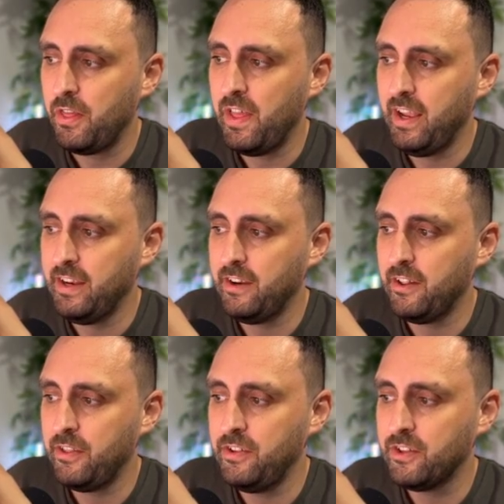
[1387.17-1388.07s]
then
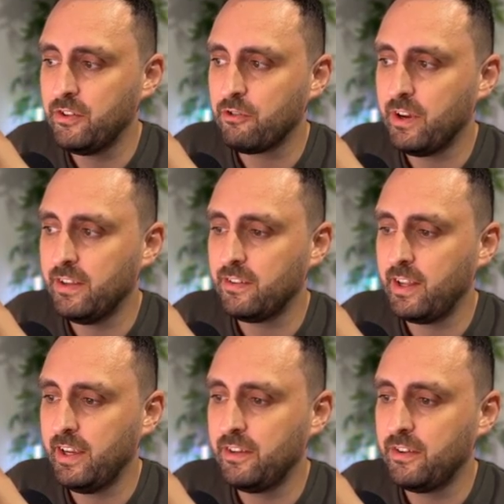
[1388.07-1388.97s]
this can
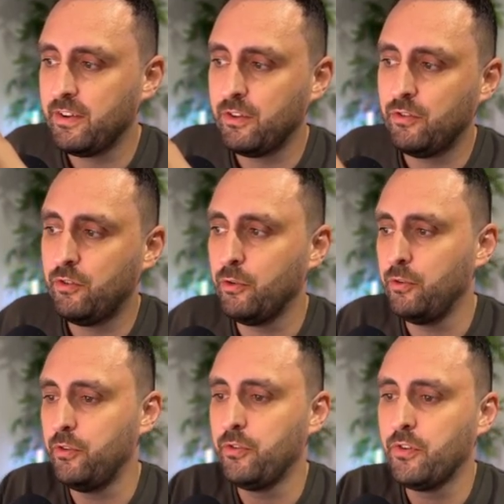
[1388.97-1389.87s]
translate
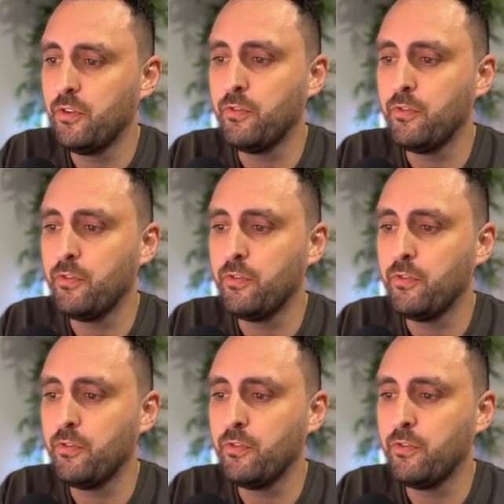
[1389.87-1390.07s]
to,